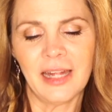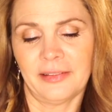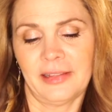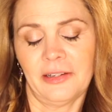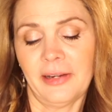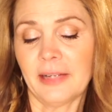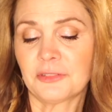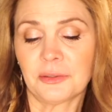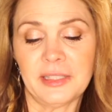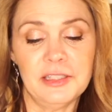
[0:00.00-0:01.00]

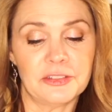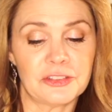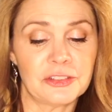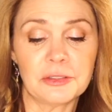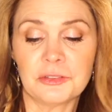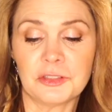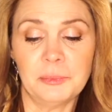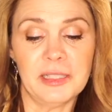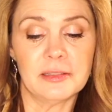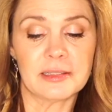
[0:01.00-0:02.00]
Thereafter, he is certain to
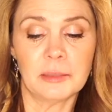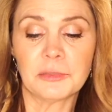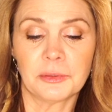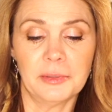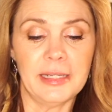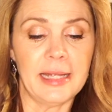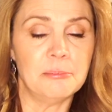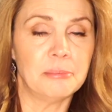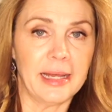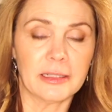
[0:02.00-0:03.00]
be in some degree a
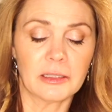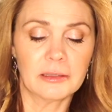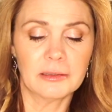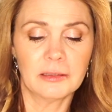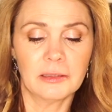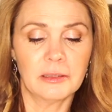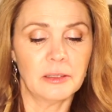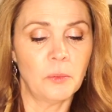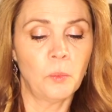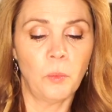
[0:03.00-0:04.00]
better,
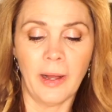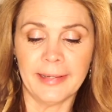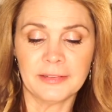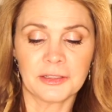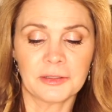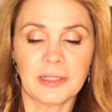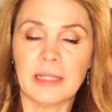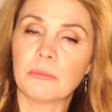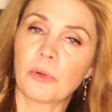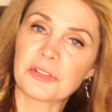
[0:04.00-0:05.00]
wiser,
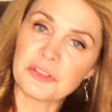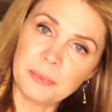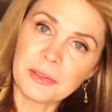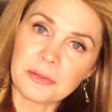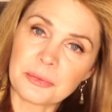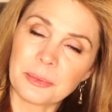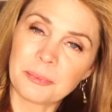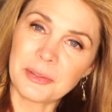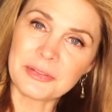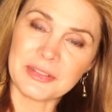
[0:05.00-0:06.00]
and more spiritual
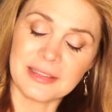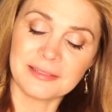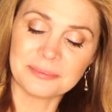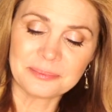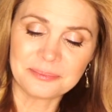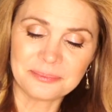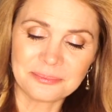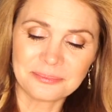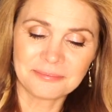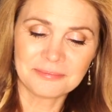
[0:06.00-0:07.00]
person,
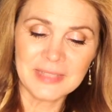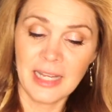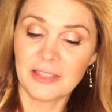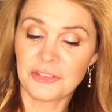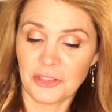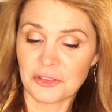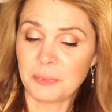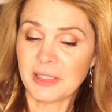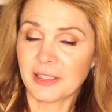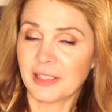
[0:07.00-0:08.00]
just
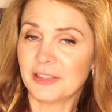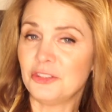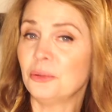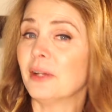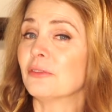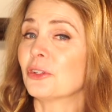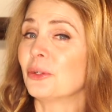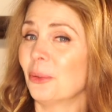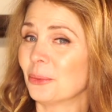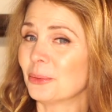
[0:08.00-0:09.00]
because you have
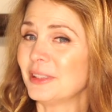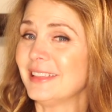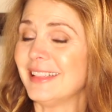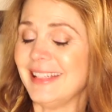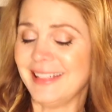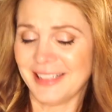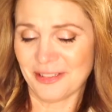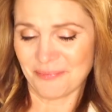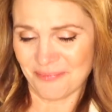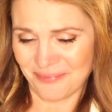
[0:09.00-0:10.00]
golden keyed him.